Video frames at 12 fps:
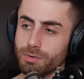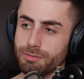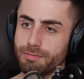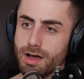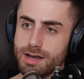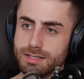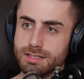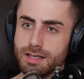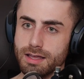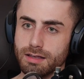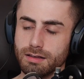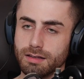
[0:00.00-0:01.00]
With
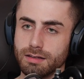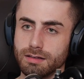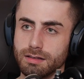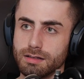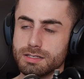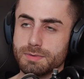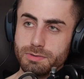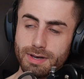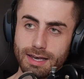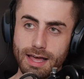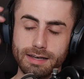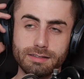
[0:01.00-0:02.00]
financing,
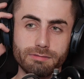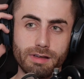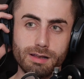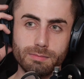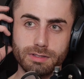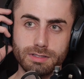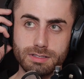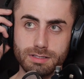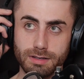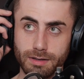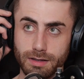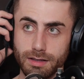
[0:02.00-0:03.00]
especially with land
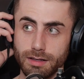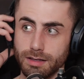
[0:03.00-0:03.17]
developments,